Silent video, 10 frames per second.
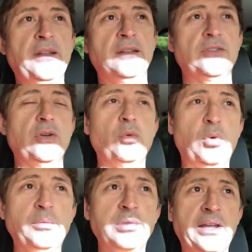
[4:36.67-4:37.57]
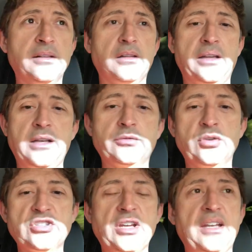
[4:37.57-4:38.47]
So 1 blank line after
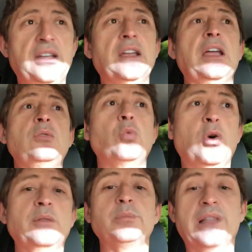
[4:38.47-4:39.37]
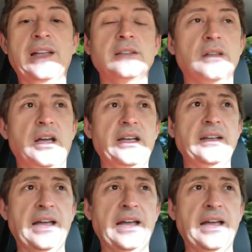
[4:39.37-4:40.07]
each heading and 1 blank line